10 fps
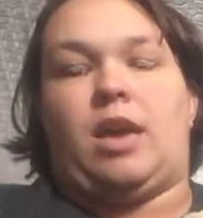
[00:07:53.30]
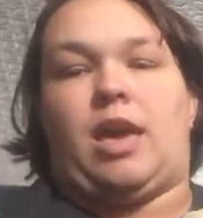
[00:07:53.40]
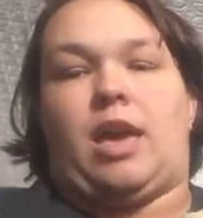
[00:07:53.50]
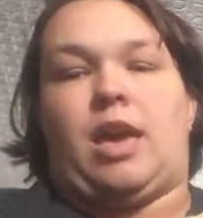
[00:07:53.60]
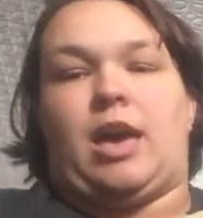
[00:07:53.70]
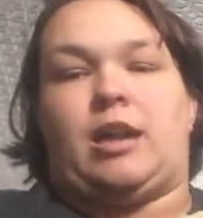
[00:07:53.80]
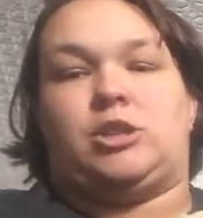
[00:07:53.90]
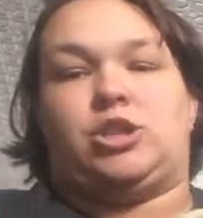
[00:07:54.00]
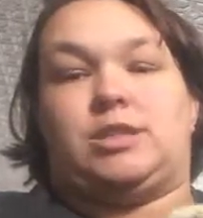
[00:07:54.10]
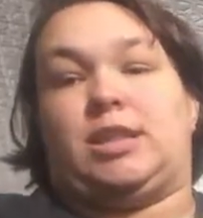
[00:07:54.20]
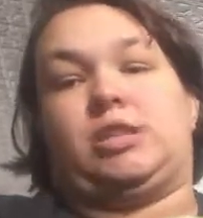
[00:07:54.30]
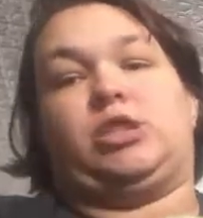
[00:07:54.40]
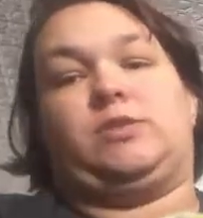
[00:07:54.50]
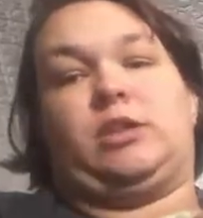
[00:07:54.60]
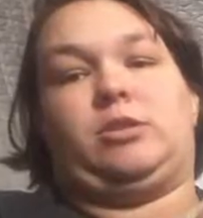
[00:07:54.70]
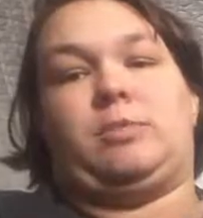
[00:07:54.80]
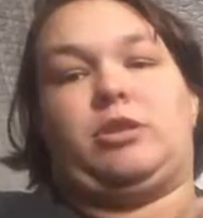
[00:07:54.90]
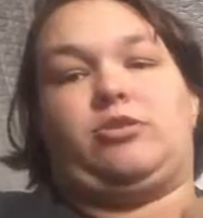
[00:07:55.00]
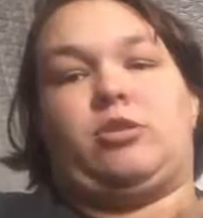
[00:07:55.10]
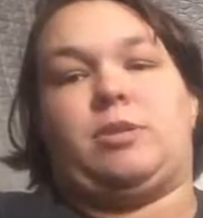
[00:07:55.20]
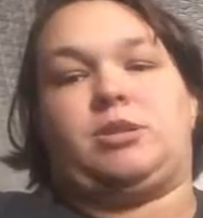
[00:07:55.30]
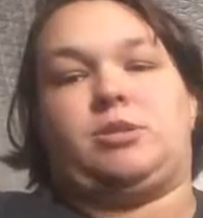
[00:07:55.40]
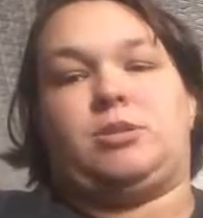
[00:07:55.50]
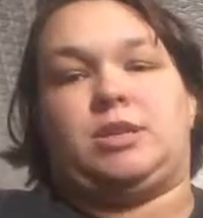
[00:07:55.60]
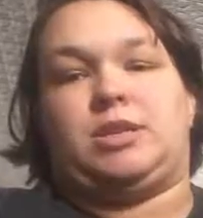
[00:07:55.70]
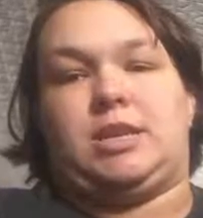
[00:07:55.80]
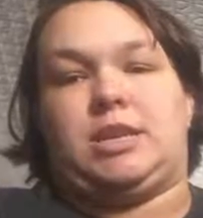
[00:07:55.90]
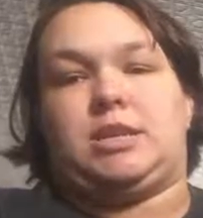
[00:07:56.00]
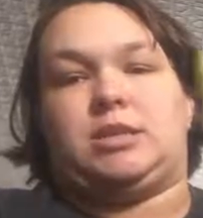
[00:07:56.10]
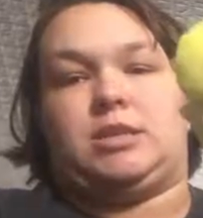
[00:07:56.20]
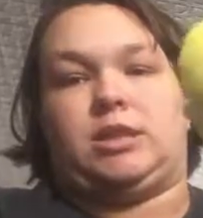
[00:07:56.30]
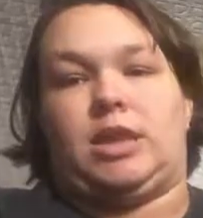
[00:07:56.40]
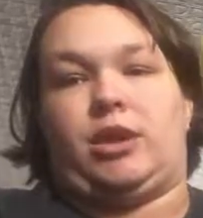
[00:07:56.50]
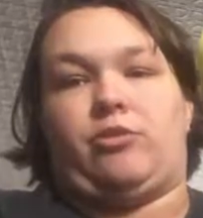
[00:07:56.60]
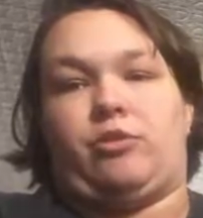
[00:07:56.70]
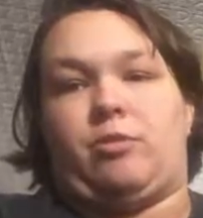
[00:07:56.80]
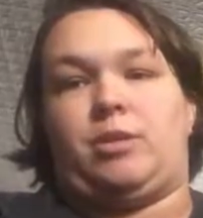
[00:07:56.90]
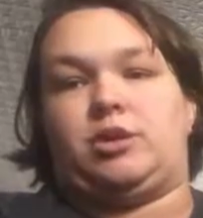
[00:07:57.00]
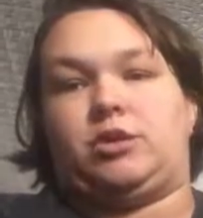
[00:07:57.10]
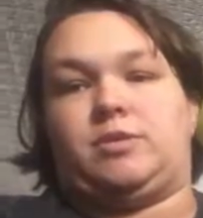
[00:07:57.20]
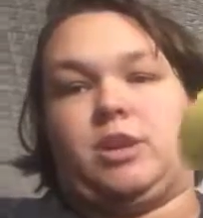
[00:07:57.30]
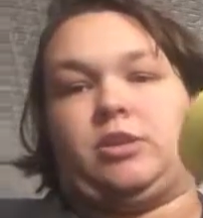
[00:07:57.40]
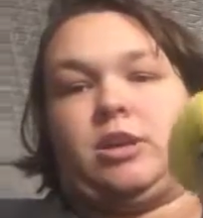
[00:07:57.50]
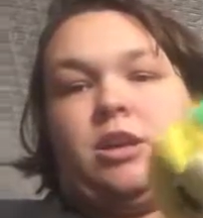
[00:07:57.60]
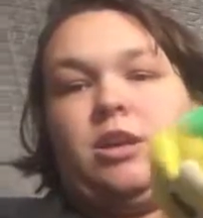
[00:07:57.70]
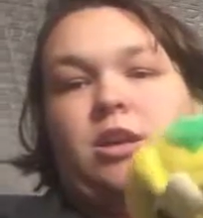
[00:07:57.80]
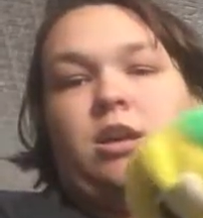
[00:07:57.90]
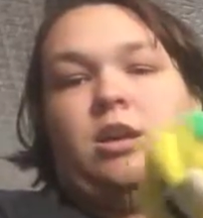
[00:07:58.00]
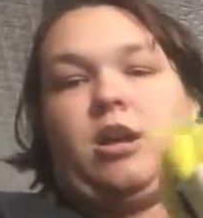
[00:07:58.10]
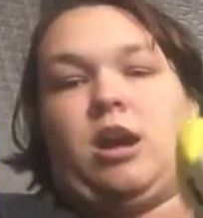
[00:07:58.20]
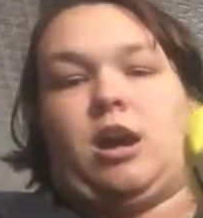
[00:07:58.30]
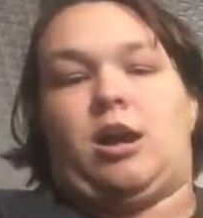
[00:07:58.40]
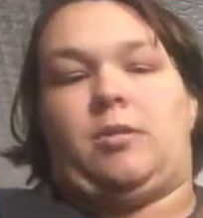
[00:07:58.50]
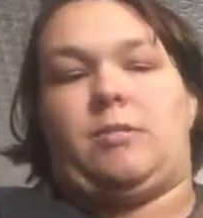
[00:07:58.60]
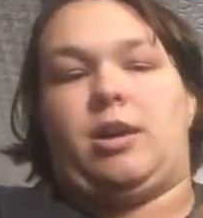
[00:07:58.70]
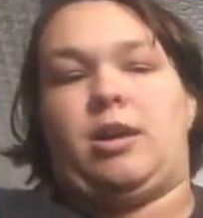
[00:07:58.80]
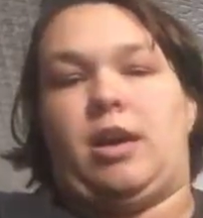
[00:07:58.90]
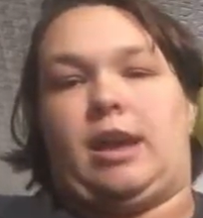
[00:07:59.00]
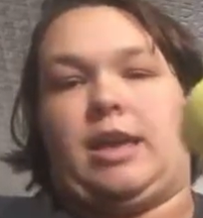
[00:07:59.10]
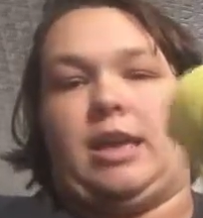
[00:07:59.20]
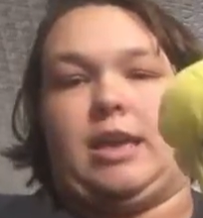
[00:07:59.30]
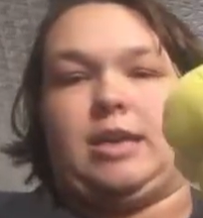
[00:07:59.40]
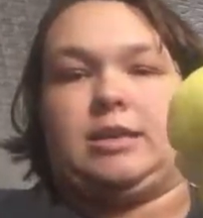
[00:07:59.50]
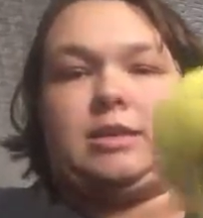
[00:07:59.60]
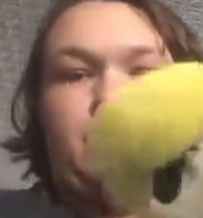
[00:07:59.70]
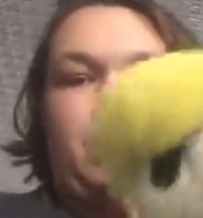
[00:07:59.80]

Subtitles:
And she has a Legend of Zelda bedroom, and so this is Link from Legend of Zelda. And he is the